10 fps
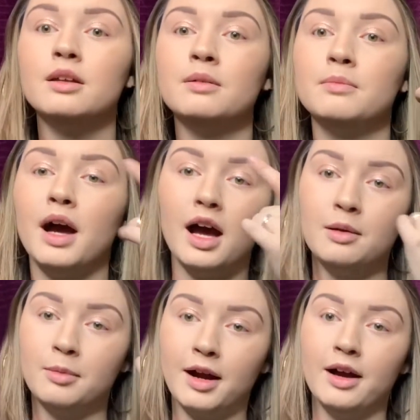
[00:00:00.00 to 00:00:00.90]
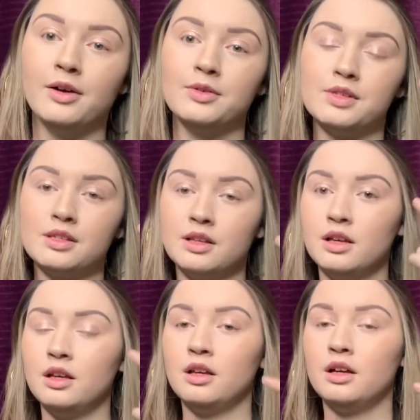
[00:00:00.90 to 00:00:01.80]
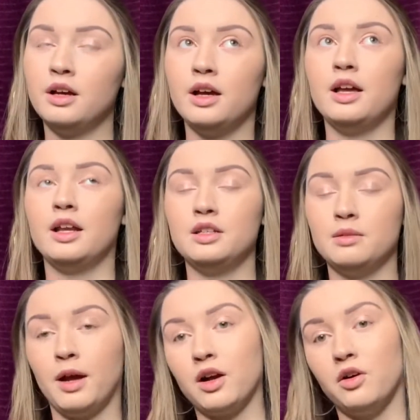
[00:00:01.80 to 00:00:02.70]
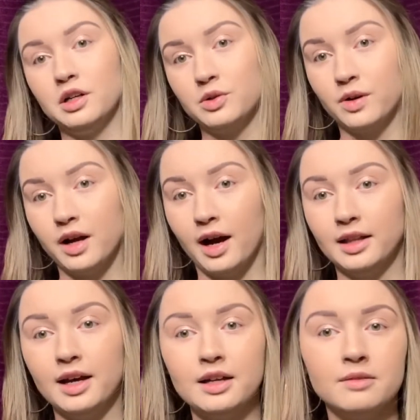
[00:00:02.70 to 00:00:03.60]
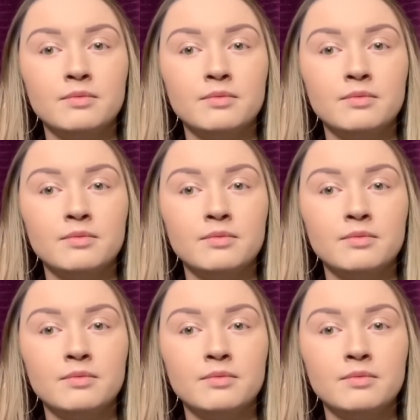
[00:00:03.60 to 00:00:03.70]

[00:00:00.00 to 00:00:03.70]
my eyebrows, and I did my contour and highlight.